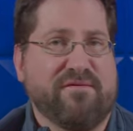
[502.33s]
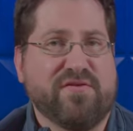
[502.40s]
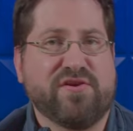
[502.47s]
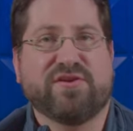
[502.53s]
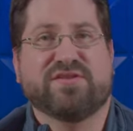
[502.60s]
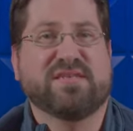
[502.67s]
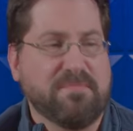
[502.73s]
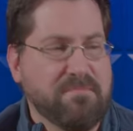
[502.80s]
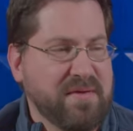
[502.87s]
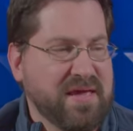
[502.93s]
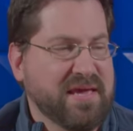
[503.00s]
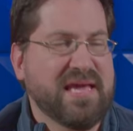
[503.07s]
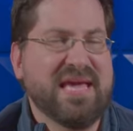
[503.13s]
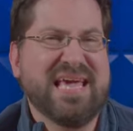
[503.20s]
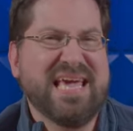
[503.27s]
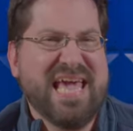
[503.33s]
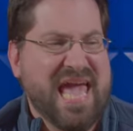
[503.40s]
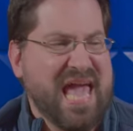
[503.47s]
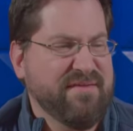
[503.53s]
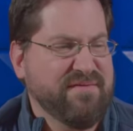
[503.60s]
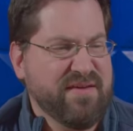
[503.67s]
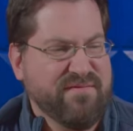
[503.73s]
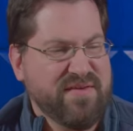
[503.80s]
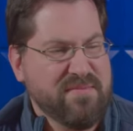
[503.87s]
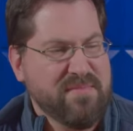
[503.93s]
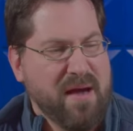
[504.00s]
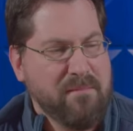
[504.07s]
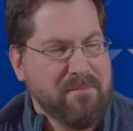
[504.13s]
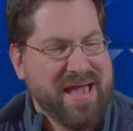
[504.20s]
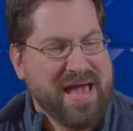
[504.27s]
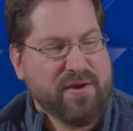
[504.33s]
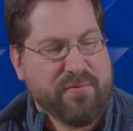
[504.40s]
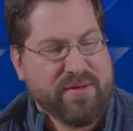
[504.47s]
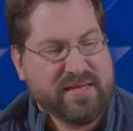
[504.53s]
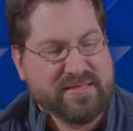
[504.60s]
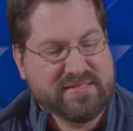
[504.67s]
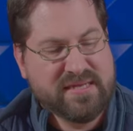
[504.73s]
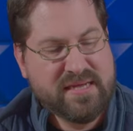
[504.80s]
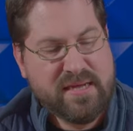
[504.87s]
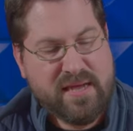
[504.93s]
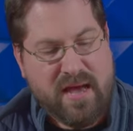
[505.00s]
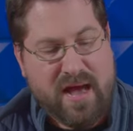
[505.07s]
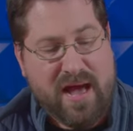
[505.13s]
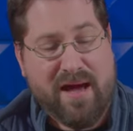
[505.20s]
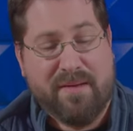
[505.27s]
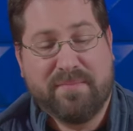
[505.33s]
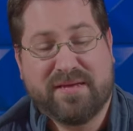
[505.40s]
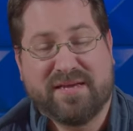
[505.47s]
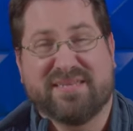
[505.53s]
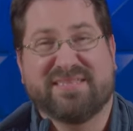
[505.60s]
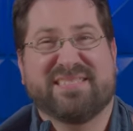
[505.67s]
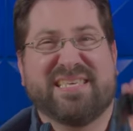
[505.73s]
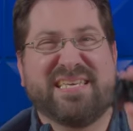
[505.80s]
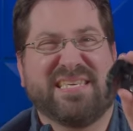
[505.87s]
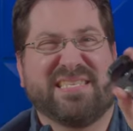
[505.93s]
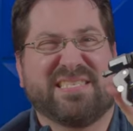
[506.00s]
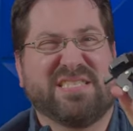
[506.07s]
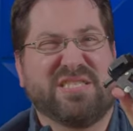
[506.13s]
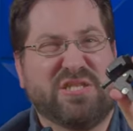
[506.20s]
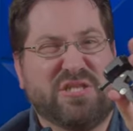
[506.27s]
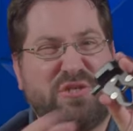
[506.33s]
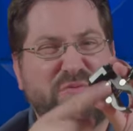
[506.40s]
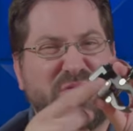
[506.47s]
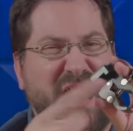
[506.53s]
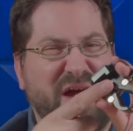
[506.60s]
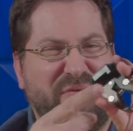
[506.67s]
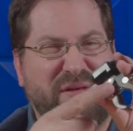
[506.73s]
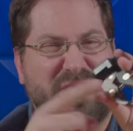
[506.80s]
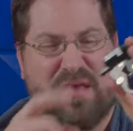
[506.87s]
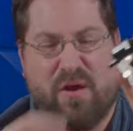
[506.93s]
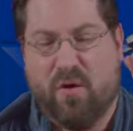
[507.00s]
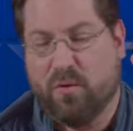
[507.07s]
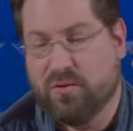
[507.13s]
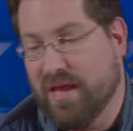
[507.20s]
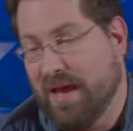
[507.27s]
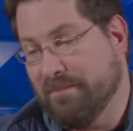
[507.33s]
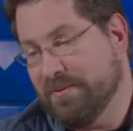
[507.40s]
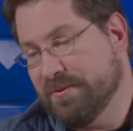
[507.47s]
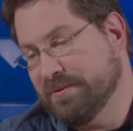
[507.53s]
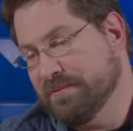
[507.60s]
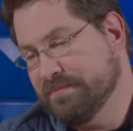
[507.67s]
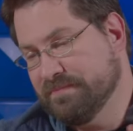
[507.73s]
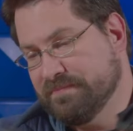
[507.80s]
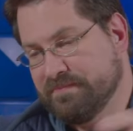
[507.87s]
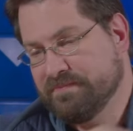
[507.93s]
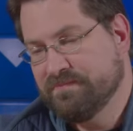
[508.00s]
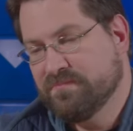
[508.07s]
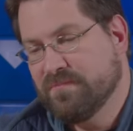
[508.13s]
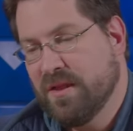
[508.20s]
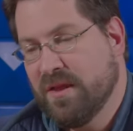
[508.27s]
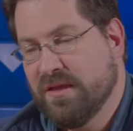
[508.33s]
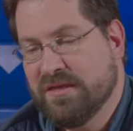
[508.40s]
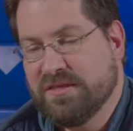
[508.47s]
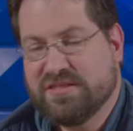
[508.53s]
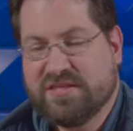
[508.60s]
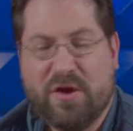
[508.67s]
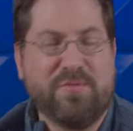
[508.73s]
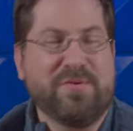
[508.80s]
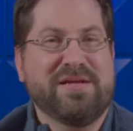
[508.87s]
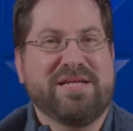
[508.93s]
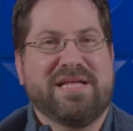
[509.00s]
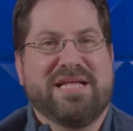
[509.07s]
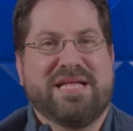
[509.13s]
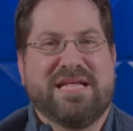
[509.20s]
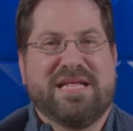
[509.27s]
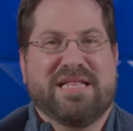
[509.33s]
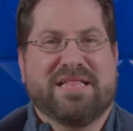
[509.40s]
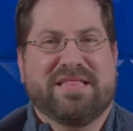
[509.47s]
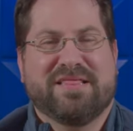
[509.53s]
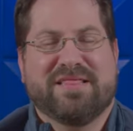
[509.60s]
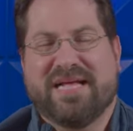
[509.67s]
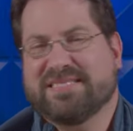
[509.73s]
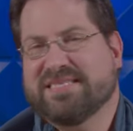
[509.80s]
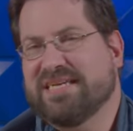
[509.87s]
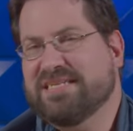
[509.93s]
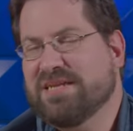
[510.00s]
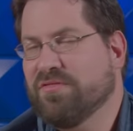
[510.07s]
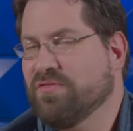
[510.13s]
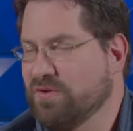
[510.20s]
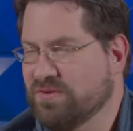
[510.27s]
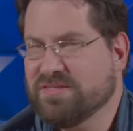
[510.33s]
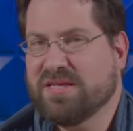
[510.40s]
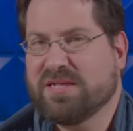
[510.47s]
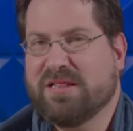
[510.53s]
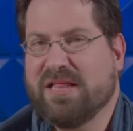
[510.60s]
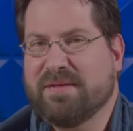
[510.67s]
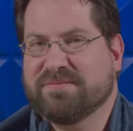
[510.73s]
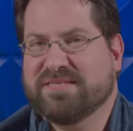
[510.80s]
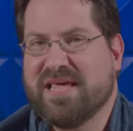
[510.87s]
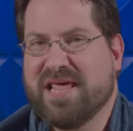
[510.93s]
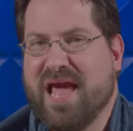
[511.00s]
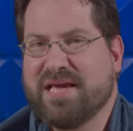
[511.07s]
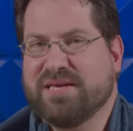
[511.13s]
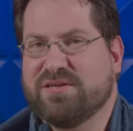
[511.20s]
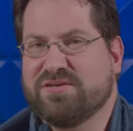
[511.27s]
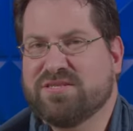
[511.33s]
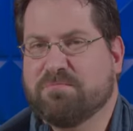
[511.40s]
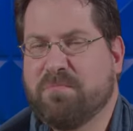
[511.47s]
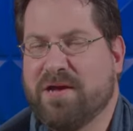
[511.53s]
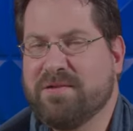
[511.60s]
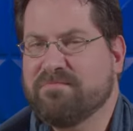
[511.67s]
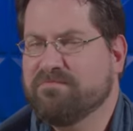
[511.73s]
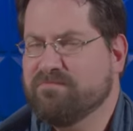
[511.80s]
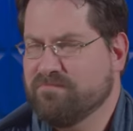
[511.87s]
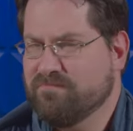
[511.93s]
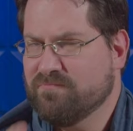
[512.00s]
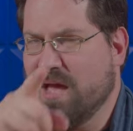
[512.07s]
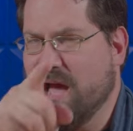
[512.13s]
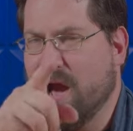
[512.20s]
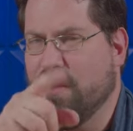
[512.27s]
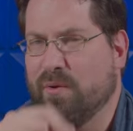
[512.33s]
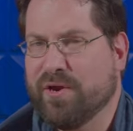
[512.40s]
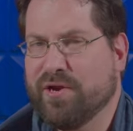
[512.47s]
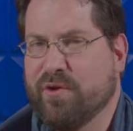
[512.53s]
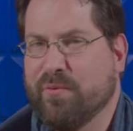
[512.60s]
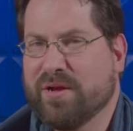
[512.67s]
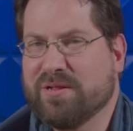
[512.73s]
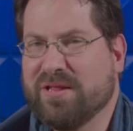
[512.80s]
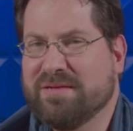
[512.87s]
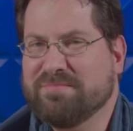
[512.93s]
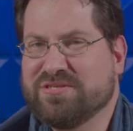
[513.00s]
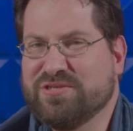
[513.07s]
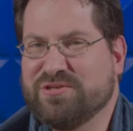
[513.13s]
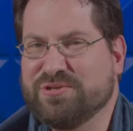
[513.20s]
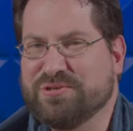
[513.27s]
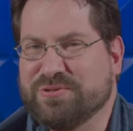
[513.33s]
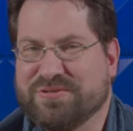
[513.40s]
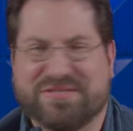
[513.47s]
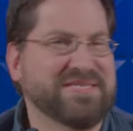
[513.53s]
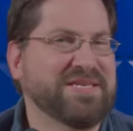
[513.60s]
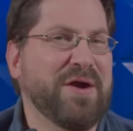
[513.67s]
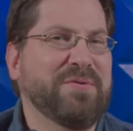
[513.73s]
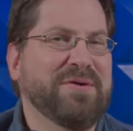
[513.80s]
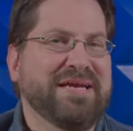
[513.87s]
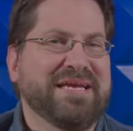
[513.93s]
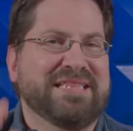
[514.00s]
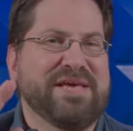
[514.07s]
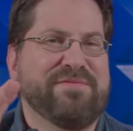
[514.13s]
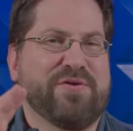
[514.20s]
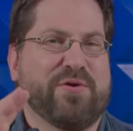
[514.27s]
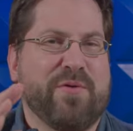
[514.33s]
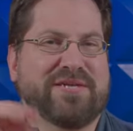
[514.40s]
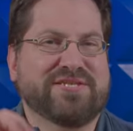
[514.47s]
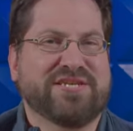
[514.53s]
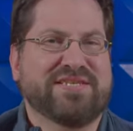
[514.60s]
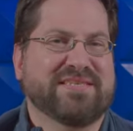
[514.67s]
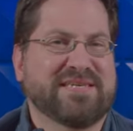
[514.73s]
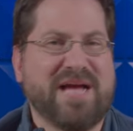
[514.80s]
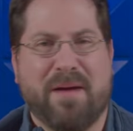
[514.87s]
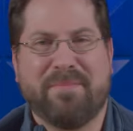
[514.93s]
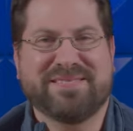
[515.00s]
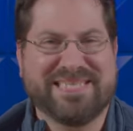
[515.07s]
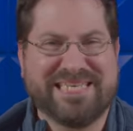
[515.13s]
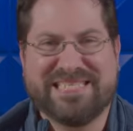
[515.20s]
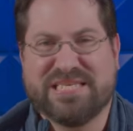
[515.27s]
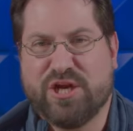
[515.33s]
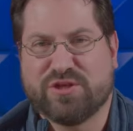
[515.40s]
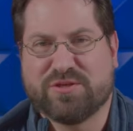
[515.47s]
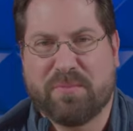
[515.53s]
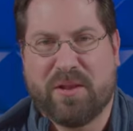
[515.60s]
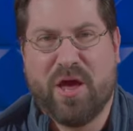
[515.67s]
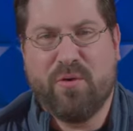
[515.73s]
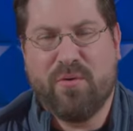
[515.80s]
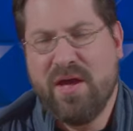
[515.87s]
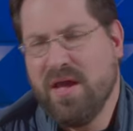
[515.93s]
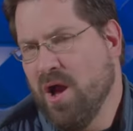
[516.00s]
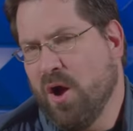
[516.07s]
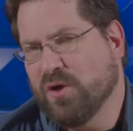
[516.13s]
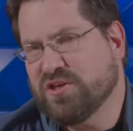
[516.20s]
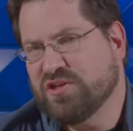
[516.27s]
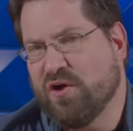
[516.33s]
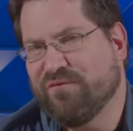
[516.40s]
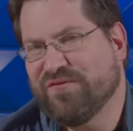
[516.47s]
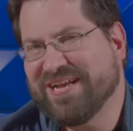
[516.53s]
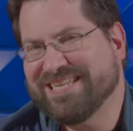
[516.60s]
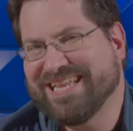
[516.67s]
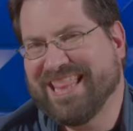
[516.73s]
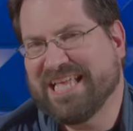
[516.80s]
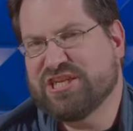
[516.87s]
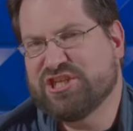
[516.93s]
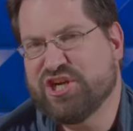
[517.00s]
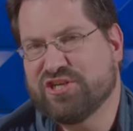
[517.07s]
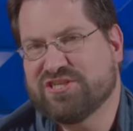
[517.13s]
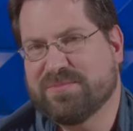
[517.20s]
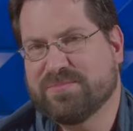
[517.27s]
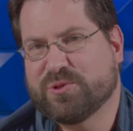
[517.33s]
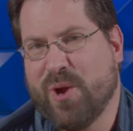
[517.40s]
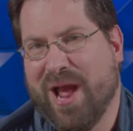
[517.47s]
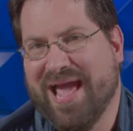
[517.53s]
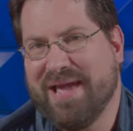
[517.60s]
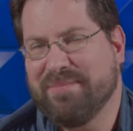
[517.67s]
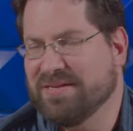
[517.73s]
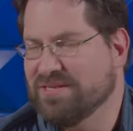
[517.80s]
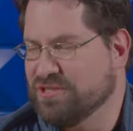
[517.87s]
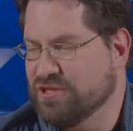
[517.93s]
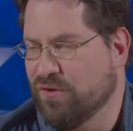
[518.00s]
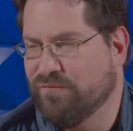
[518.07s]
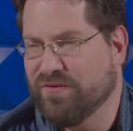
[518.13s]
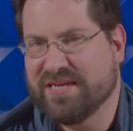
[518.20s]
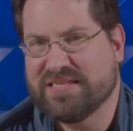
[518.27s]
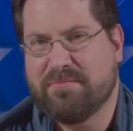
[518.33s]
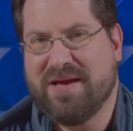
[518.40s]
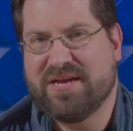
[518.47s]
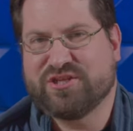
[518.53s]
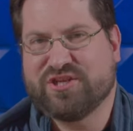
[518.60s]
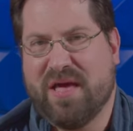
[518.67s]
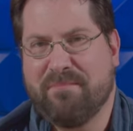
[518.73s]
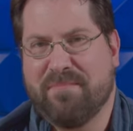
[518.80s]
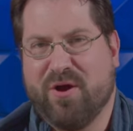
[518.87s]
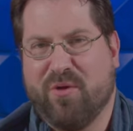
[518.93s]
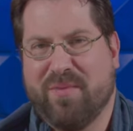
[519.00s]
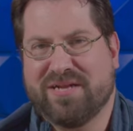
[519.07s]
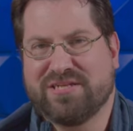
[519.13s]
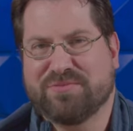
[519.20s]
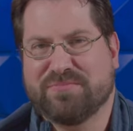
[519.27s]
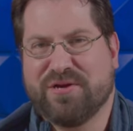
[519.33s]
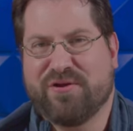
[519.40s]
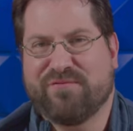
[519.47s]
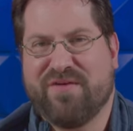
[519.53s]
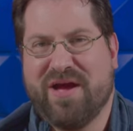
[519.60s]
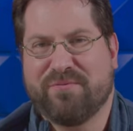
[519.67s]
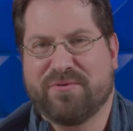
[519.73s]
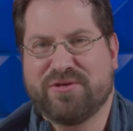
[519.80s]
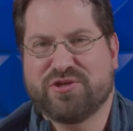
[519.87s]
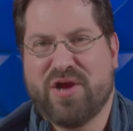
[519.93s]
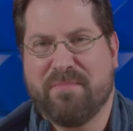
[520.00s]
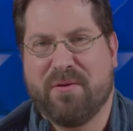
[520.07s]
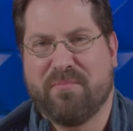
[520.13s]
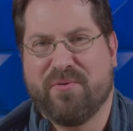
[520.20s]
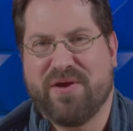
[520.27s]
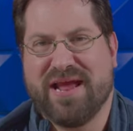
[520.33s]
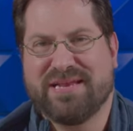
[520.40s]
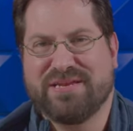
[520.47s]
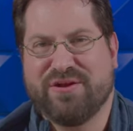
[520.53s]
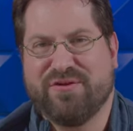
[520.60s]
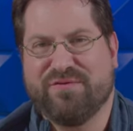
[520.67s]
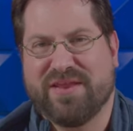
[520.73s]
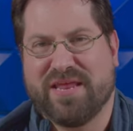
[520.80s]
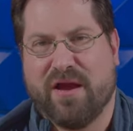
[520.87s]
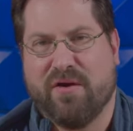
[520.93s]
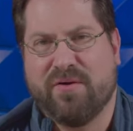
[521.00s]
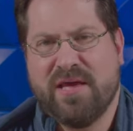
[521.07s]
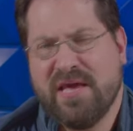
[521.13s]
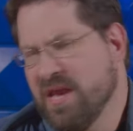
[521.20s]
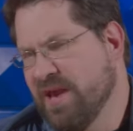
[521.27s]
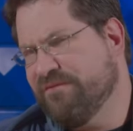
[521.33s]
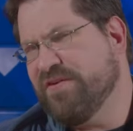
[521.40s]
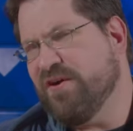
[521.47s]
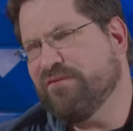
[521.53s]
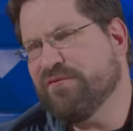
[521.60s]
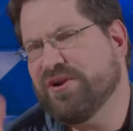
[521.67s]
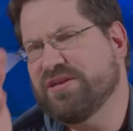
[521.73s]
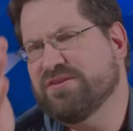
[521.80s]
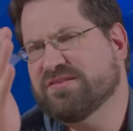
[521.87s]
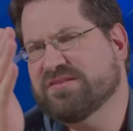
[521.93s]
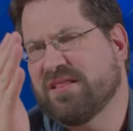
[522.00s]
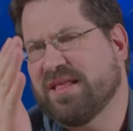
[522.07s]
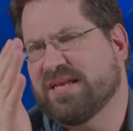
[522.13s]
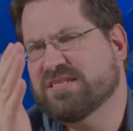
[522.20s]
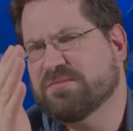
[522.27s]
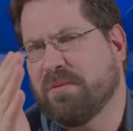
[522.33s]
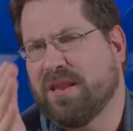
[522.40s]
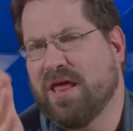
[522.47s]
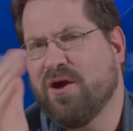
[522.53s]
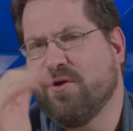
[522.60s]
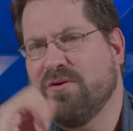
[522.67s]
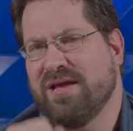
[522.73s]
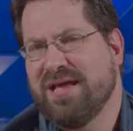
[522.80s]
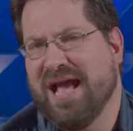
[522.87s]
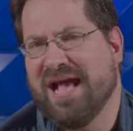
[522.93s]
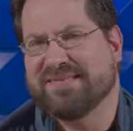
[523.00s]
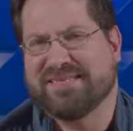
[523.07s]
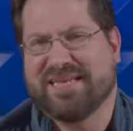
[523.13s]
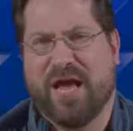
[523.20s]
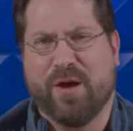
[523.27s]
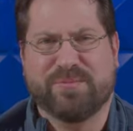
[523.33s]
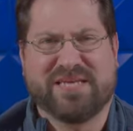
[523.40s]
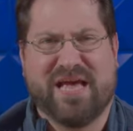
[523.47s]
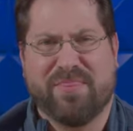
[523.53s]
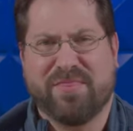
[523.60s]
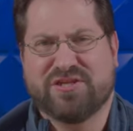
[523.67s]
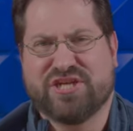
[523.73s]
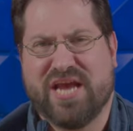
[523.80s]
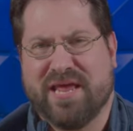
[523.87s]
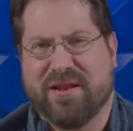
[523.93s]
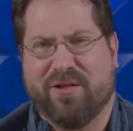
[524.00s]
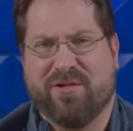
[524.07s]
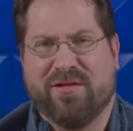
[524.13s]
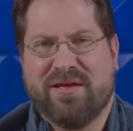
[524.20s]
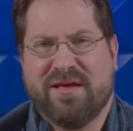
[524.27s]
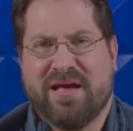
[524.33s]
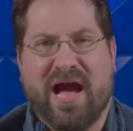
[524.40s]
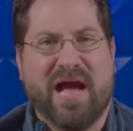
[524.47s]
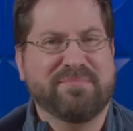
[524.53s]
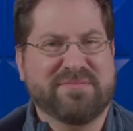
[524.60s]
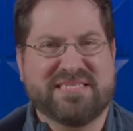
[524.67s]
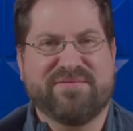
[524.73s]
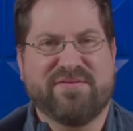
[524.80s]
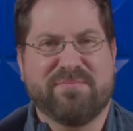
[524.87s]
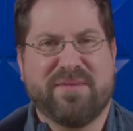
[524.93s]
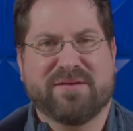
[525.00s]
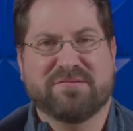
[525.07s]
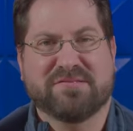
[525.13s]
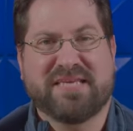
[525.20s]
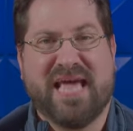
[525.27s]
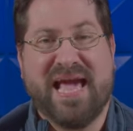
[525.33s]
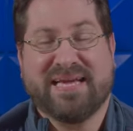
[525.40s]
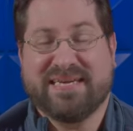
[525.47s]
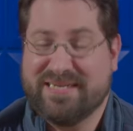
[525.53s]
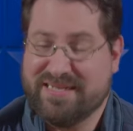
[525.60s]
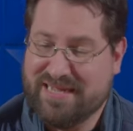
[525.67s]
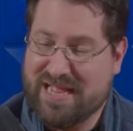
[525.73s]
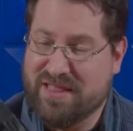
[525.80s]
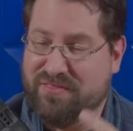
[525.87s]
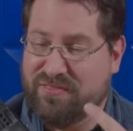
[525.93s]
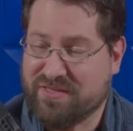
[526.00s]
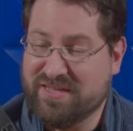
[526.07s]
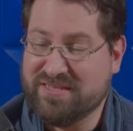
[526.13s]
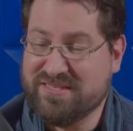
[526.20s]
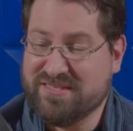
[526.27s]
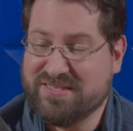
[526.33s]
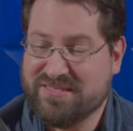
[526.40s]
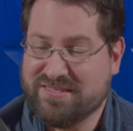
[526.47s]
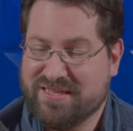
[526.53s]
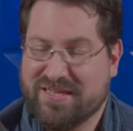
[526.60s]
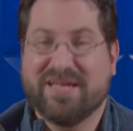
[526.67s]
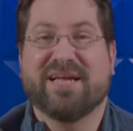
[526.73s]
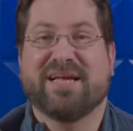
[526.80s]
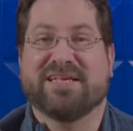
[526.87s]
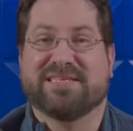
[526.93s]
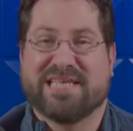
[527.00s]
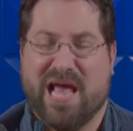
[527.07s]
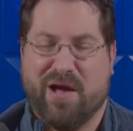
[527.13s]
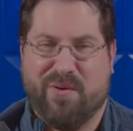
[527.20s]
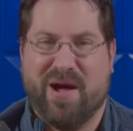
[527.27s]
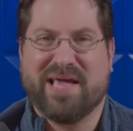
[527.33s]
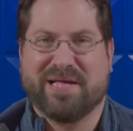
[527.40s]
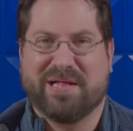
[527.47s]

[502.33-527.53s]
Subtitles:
if you're using big, heavy V-mount batteries, because these do not really hold up. So that's it. Those are the clamps that I use, but I want to know what clamps you use. So leave your questions and comments in the notes below. Also, don't forget to like, share, and subscribe. And don't forget to mash that bell button to be notified when we drop a brand new video. And feel free to use the links below as it helps out the channel. I'm Stephen Michael Zach, and this is How I